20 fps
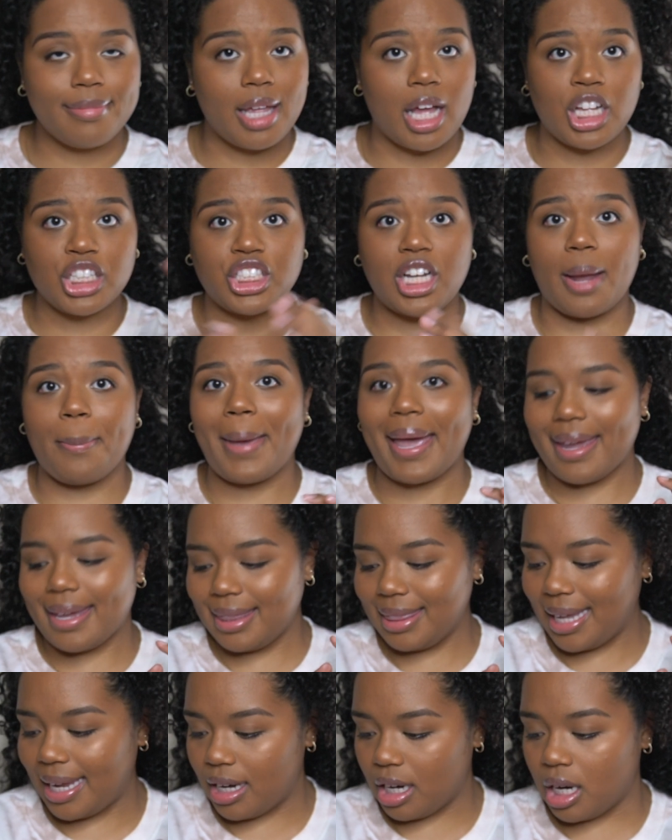I'll check back
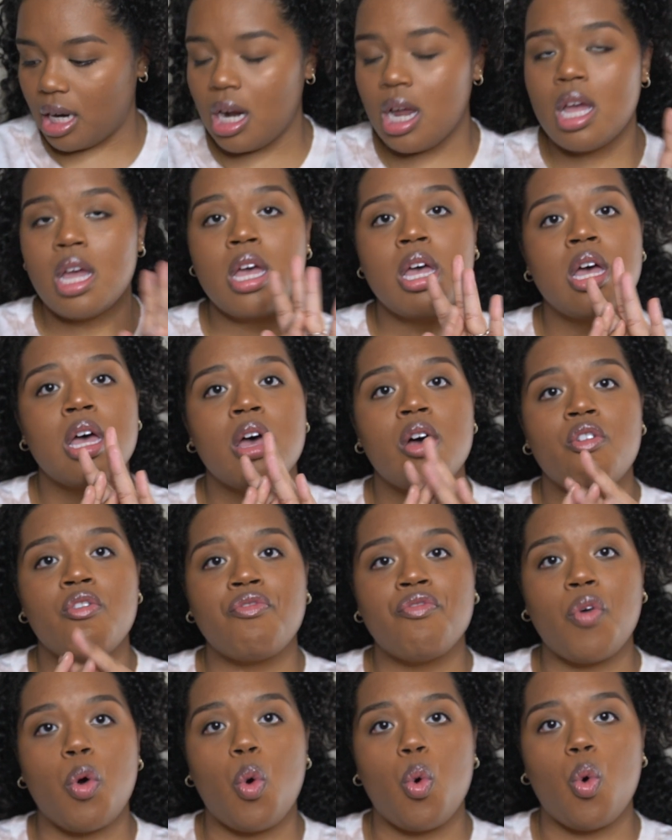in later
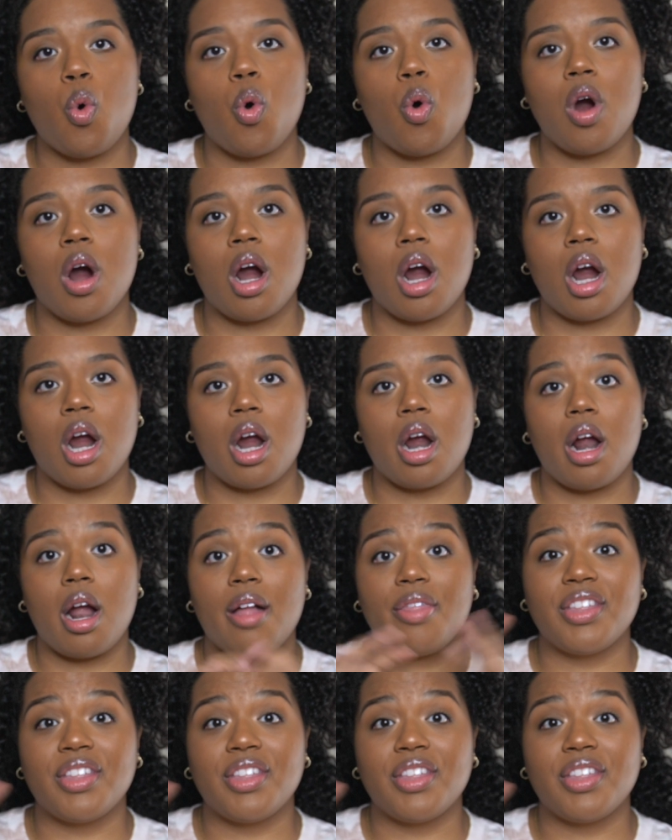for